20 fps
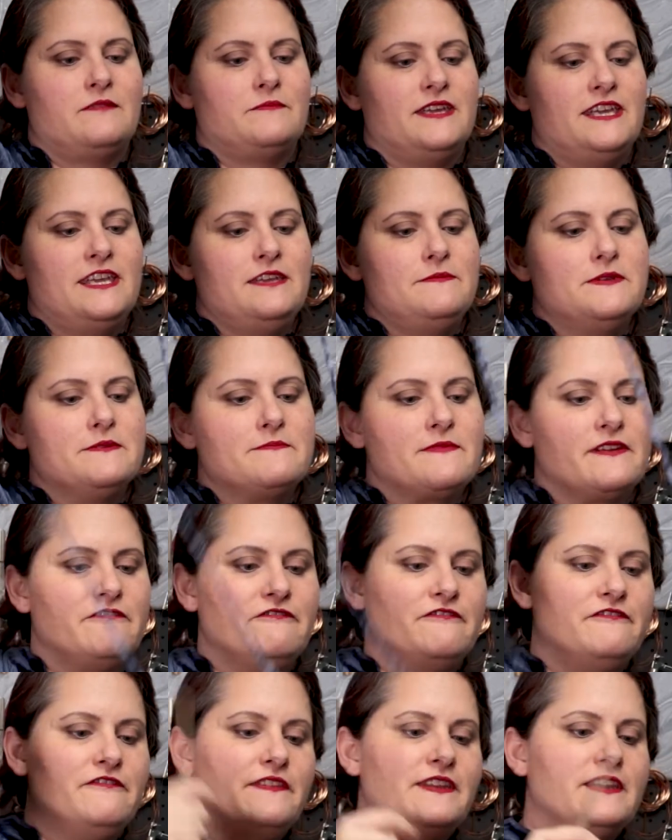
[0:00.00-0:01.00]
I'm keeping my
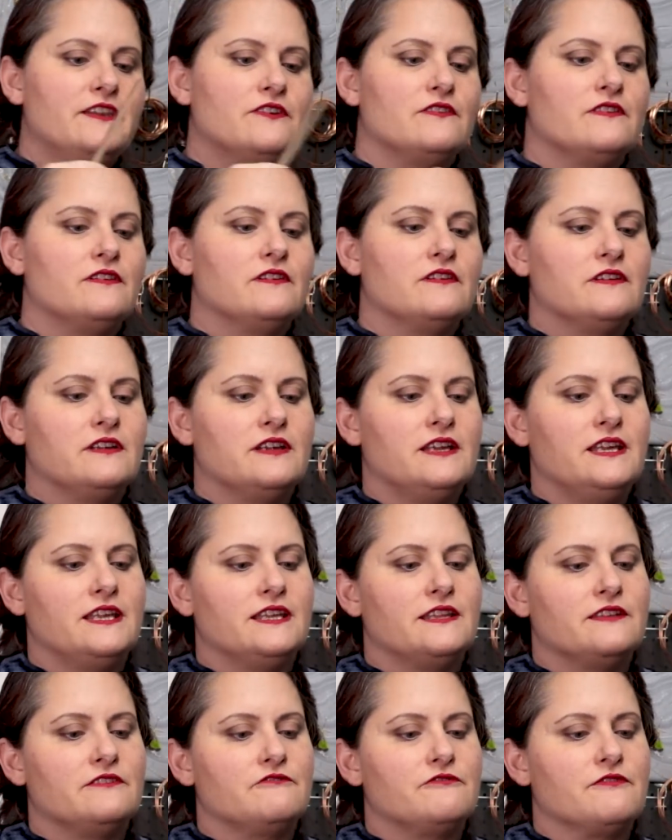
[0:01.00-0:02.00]
finger
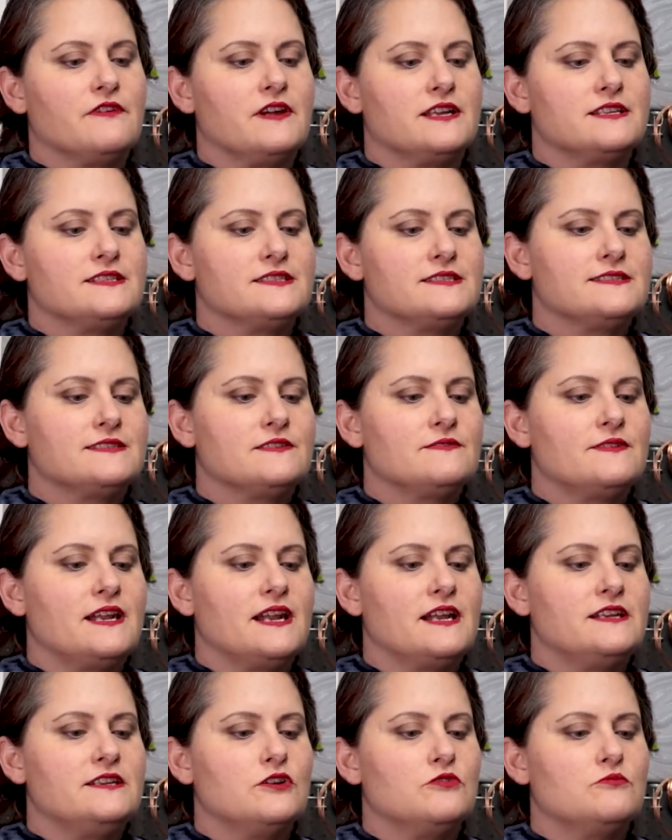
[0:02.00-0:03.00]
in the front so that
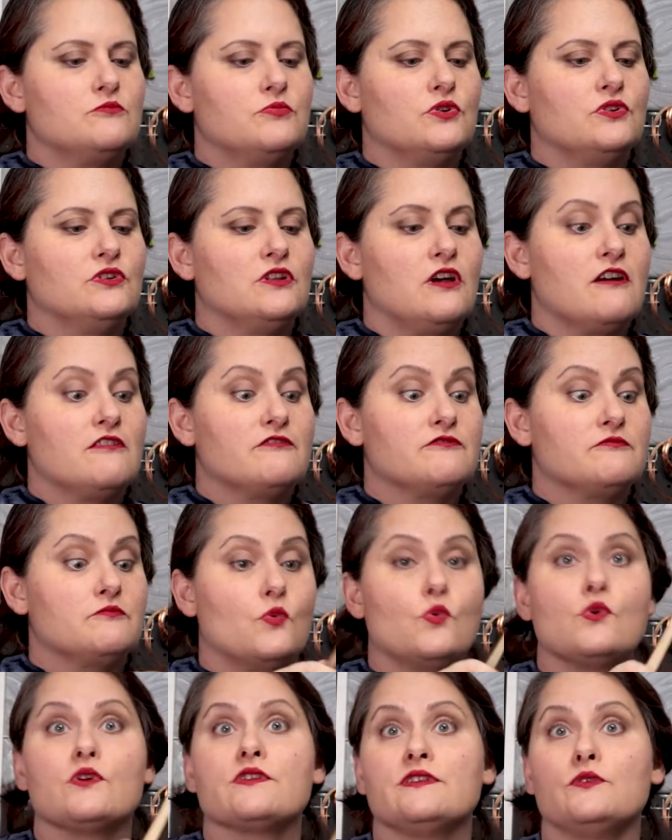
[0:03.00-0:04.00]
I don't pull off
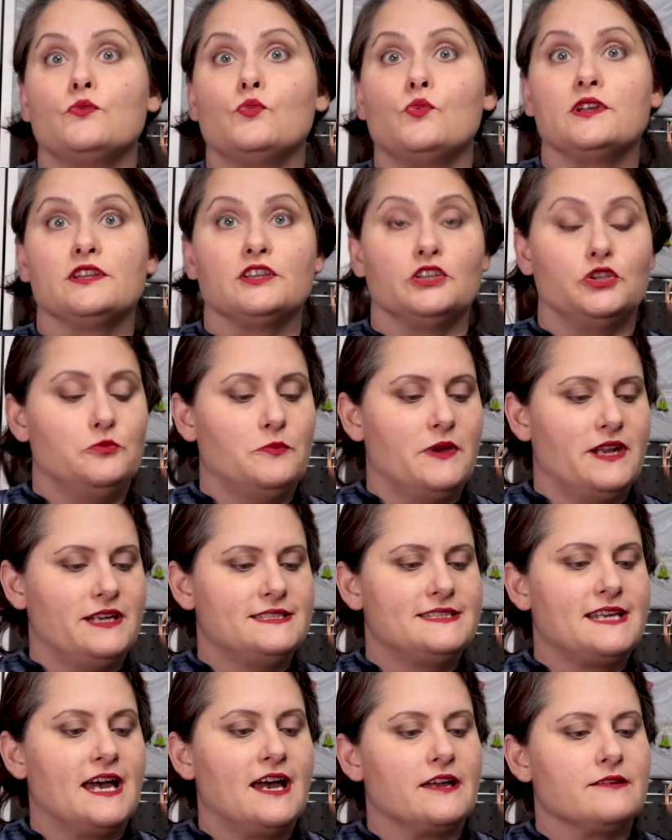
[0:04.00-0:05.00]
more than one loop at a
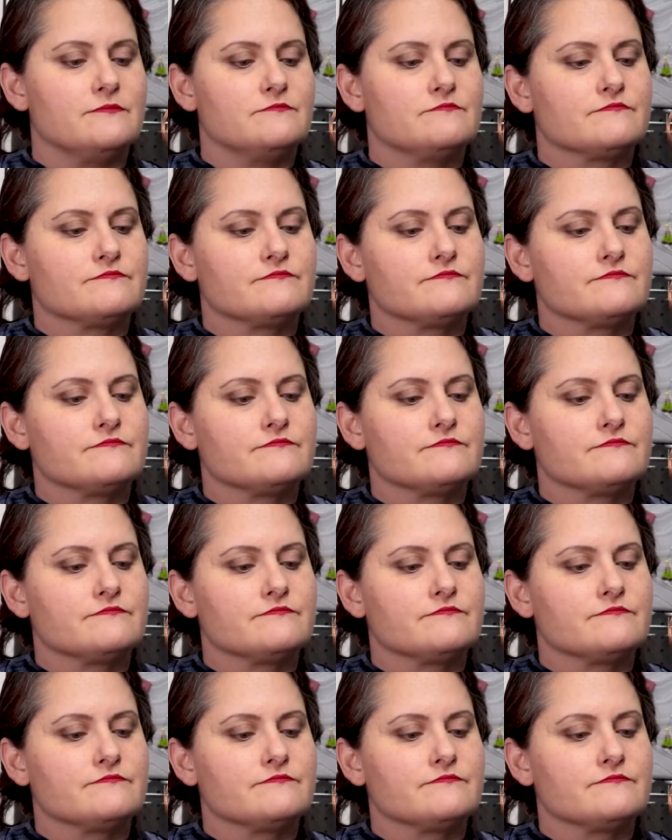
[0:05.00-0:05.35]
time.